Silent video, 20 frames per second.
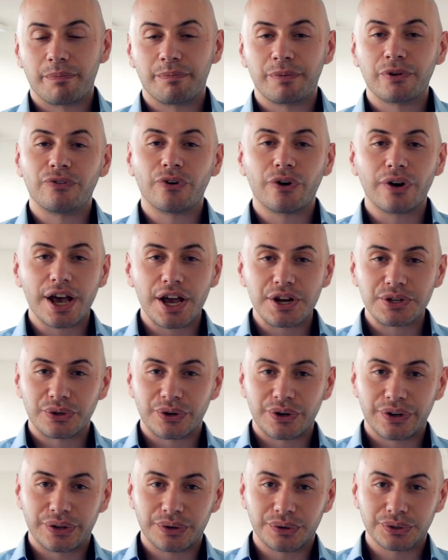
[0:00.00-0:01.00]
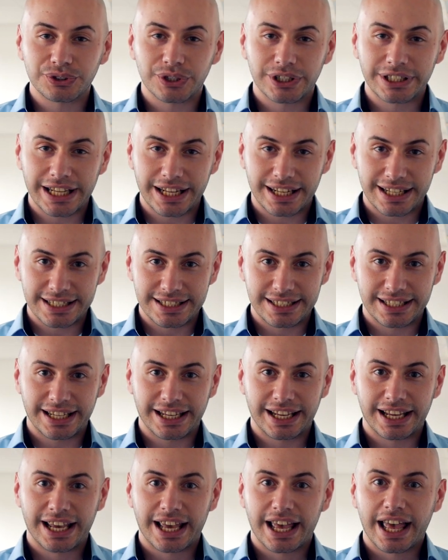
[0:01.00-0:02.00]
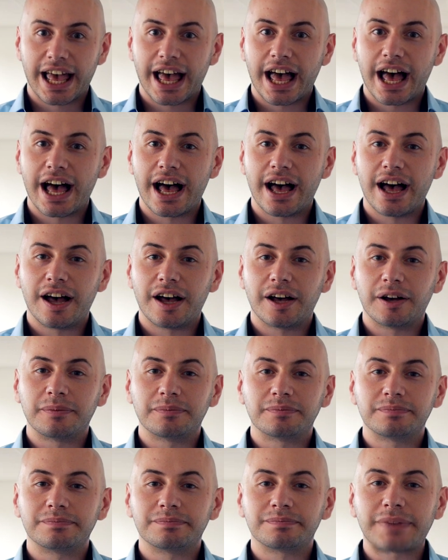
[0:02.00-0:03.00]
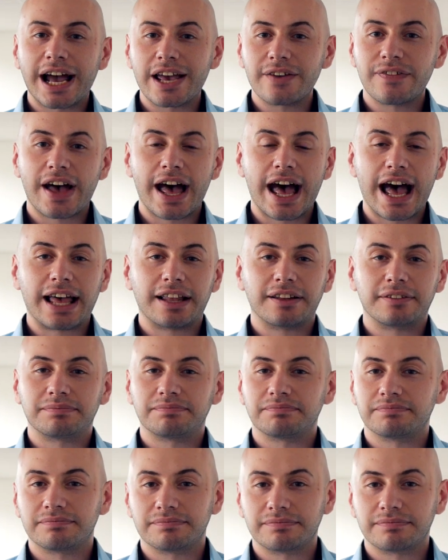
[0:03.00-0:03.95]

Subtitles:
before I joined Ultra Tennessee, I've had